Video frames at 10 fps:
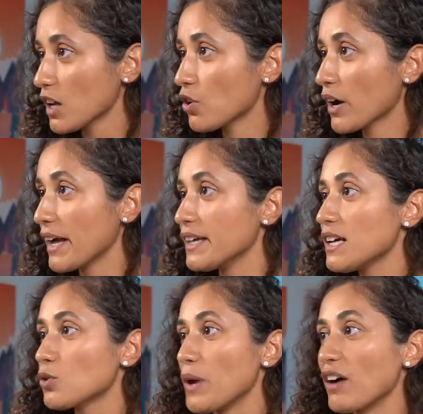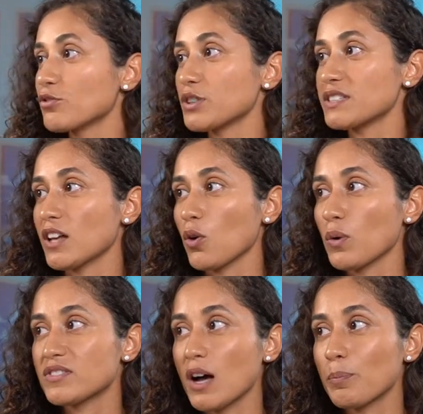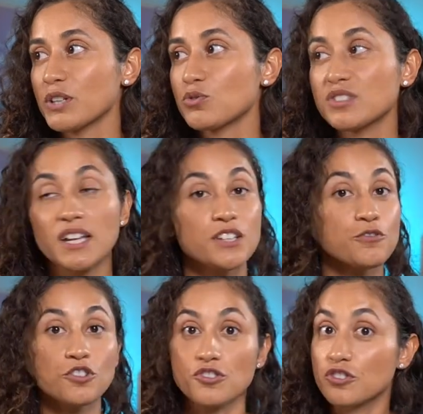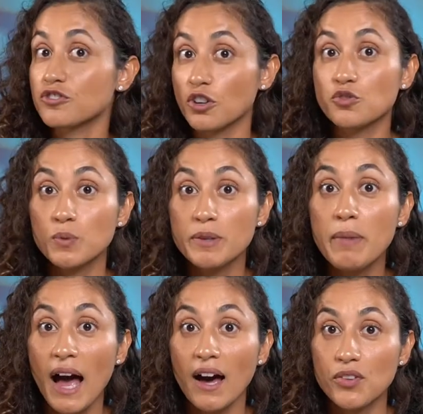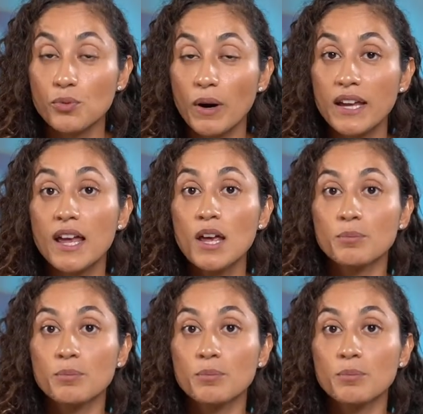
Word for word: Okay, we have Crystal. What topic to study first? Start with math, right?